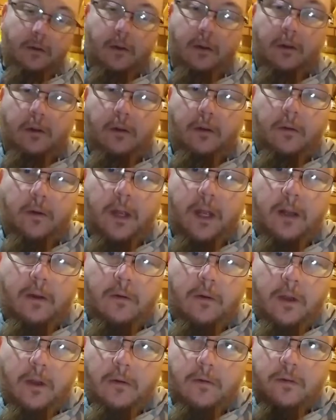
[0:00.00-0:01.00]
Your little
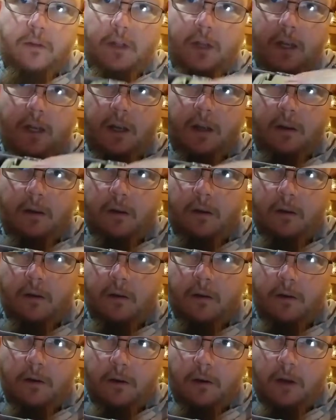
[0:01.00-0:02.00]
handle goes there,
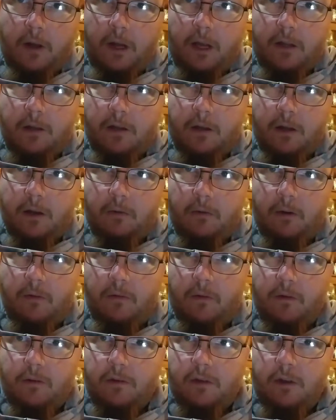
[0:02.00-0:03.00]
your
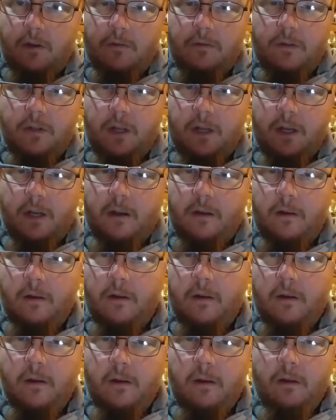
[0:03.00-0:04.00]
anti-reverse goes there,
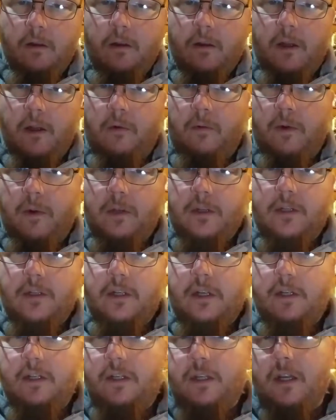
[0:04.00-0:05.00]
and when it
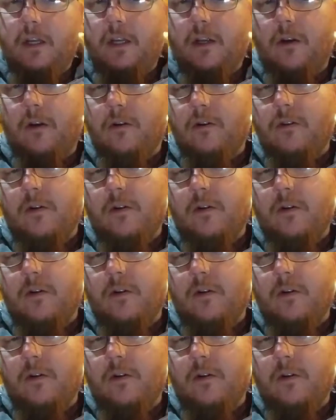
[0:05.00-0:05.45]
sits in your